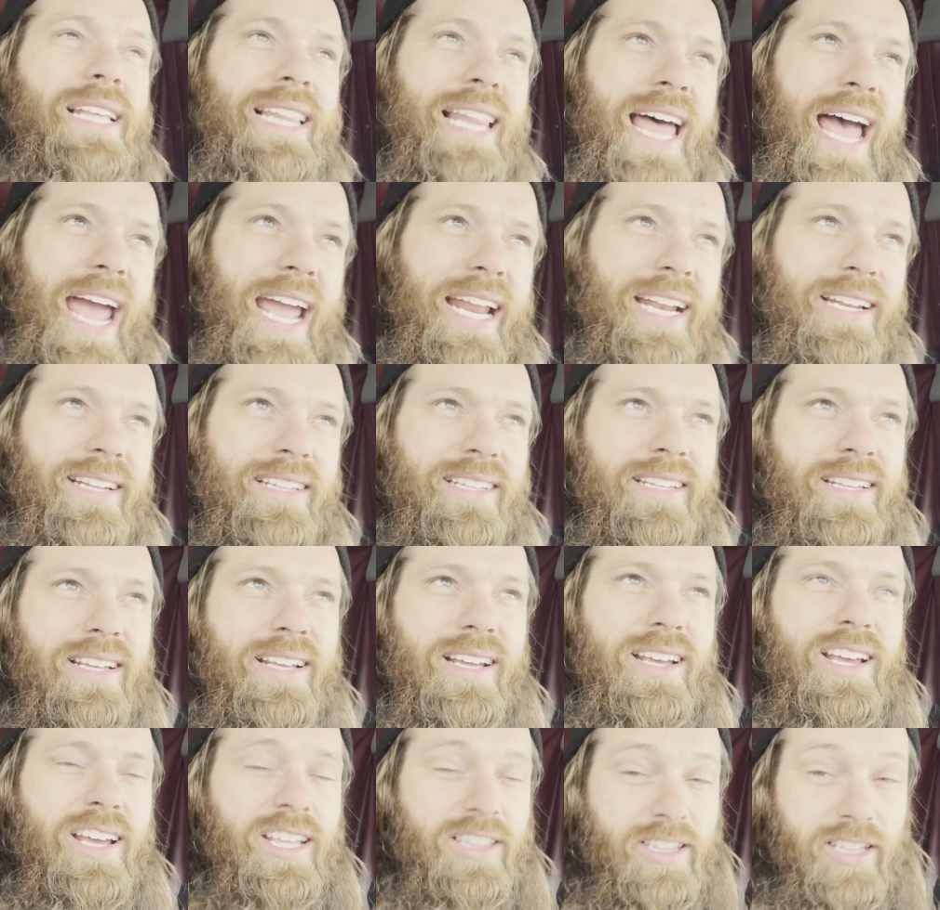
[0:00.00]
light.
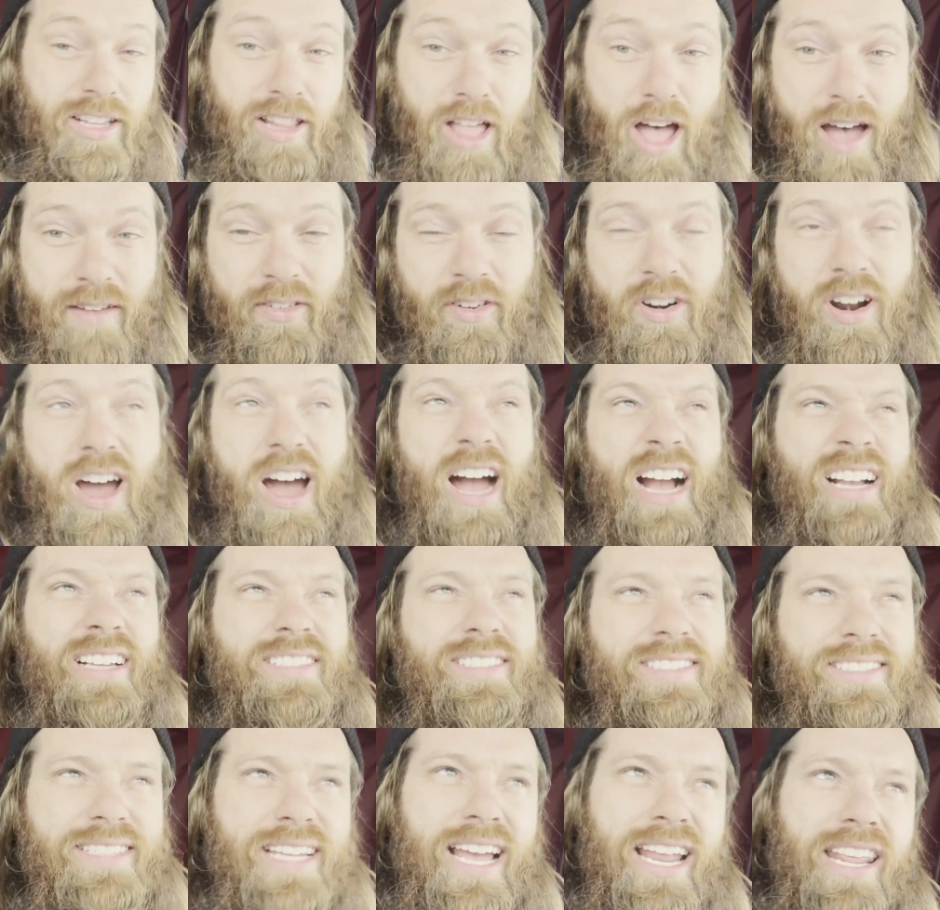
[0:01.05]
The lava
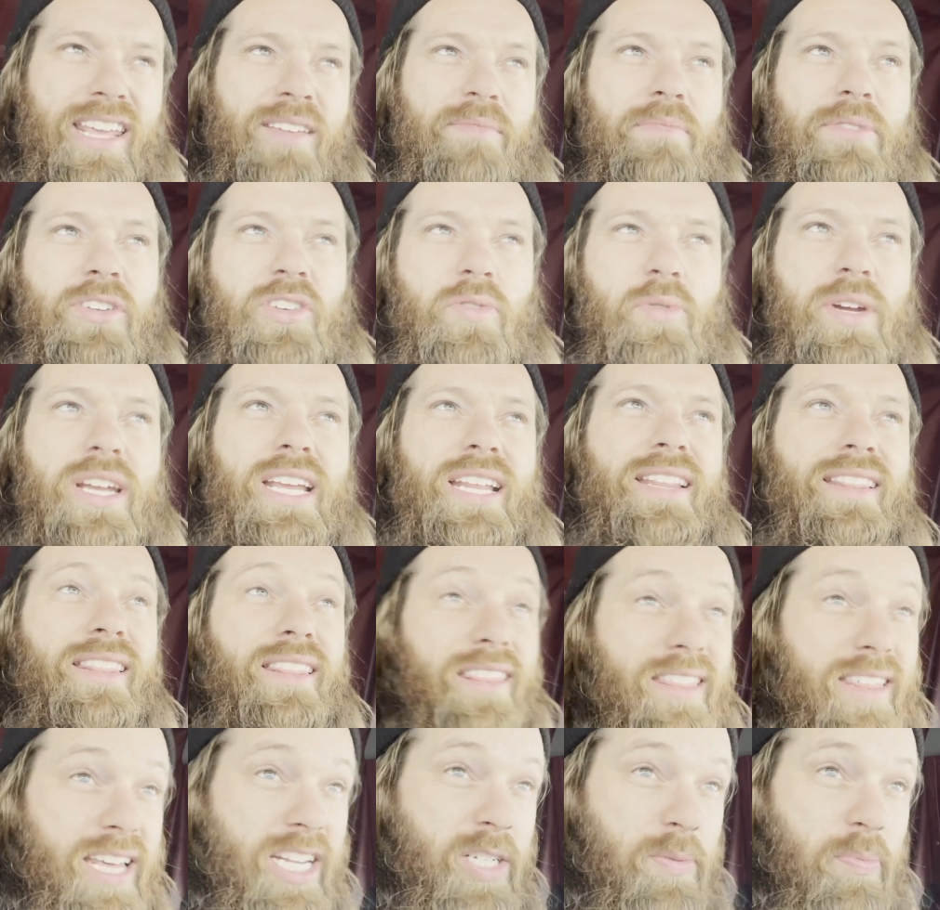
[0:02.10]
rocks kind of in between.
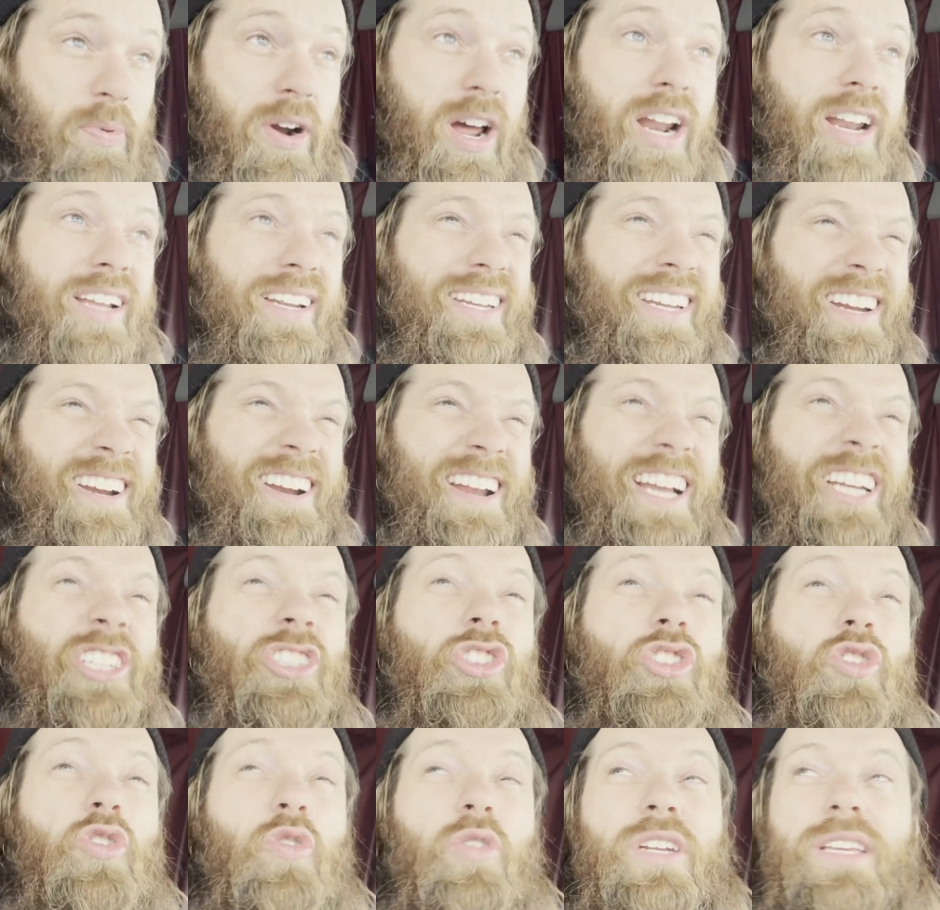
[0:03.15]
This product here,
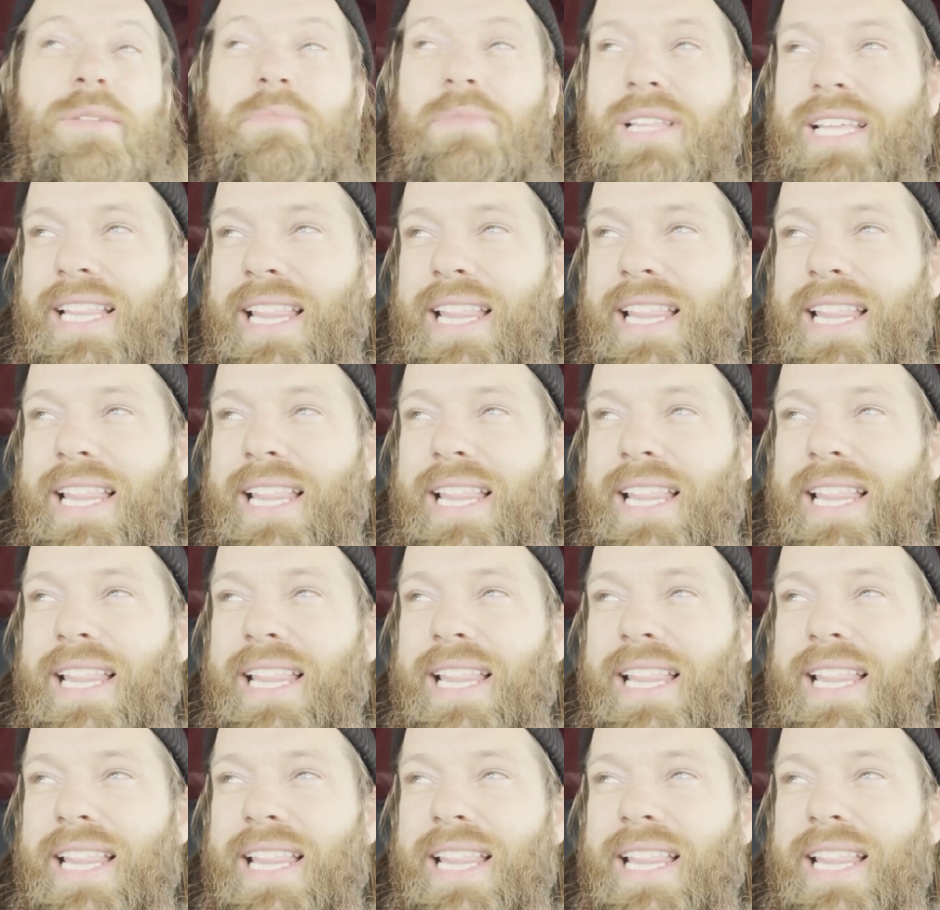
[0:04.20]
extremely